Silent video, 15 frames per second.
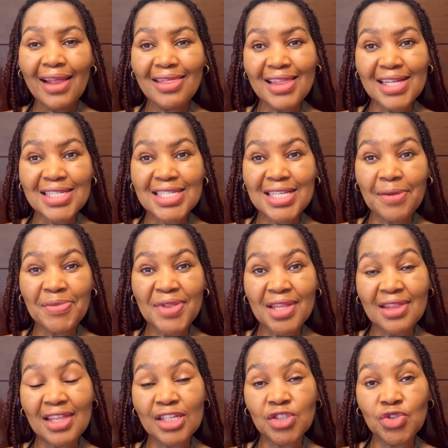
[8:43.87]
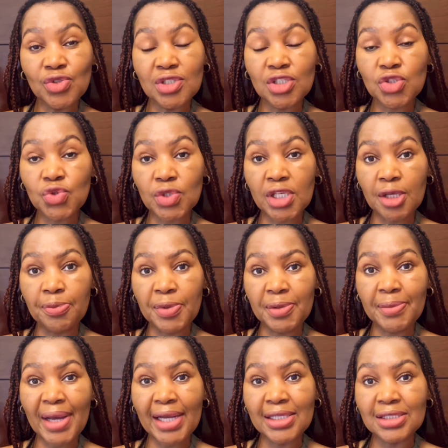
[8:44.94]
That's something that you need to keep in
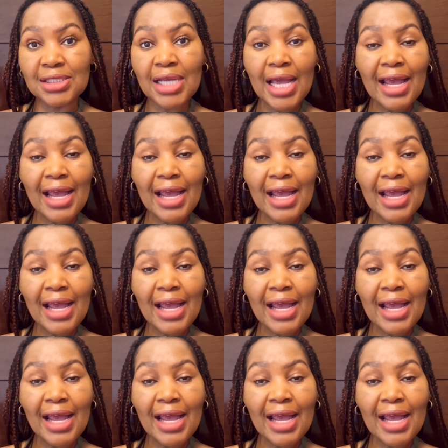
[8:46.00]
mind.